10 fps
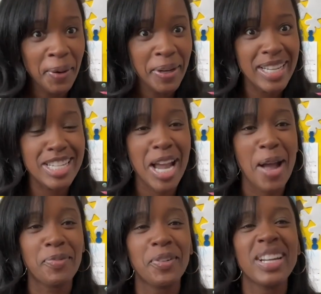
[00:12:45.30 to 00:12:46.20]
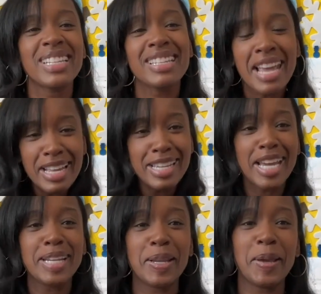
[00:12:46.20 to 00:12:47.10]
Good job, friends.
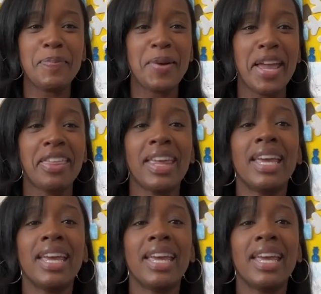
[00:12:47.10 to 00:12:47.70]
Take a deep breath